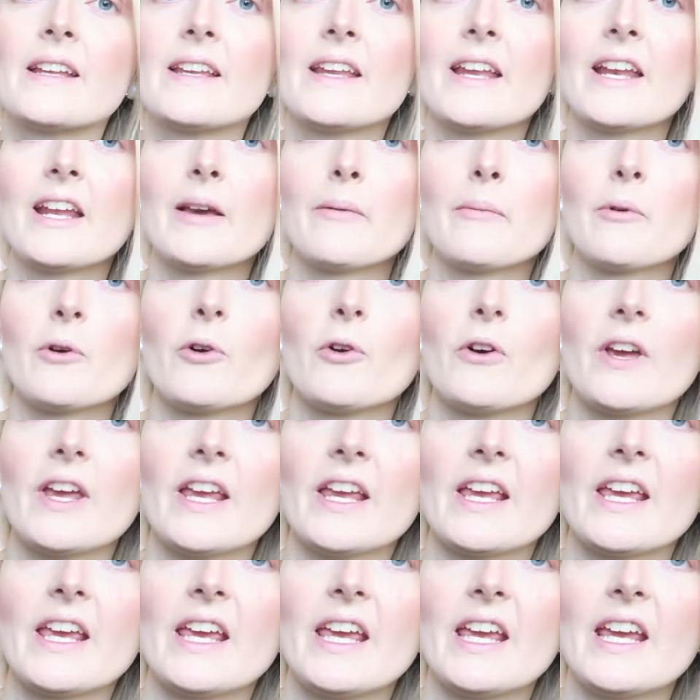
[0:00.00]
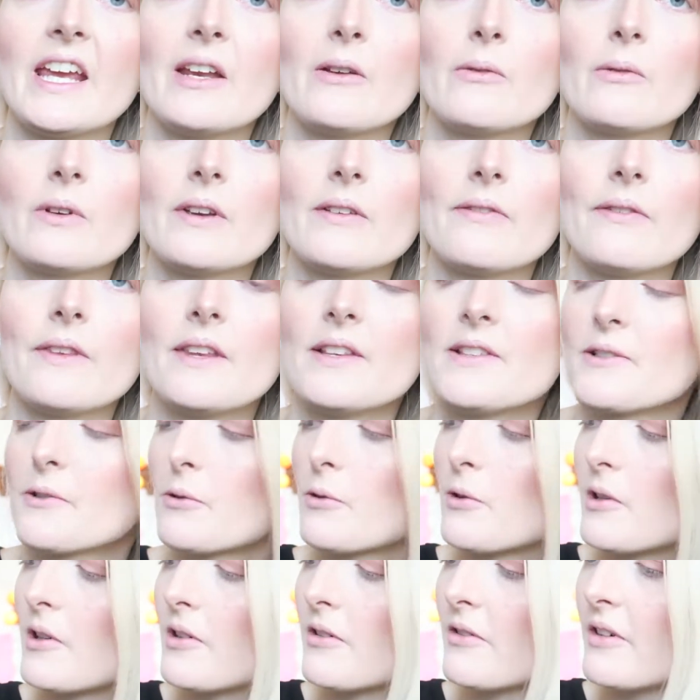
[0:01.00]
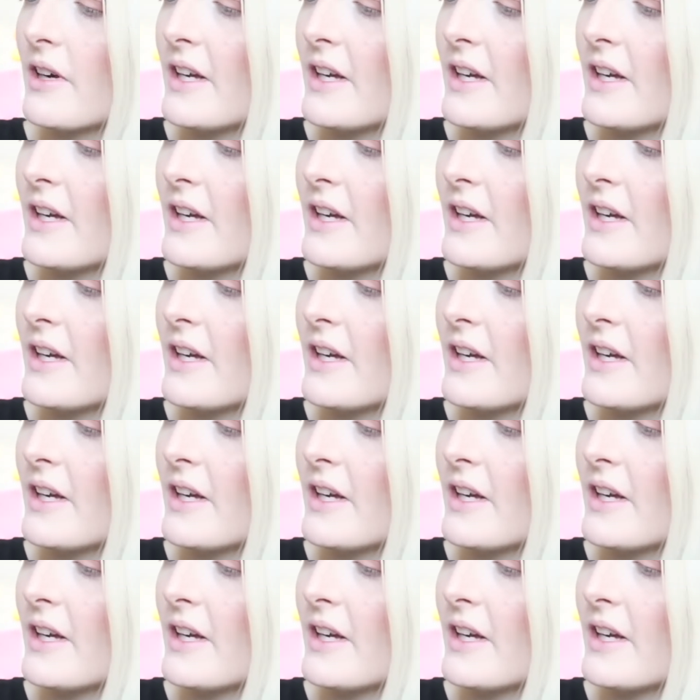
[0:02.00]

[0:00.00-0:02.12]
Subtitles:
Then I'm going in with this color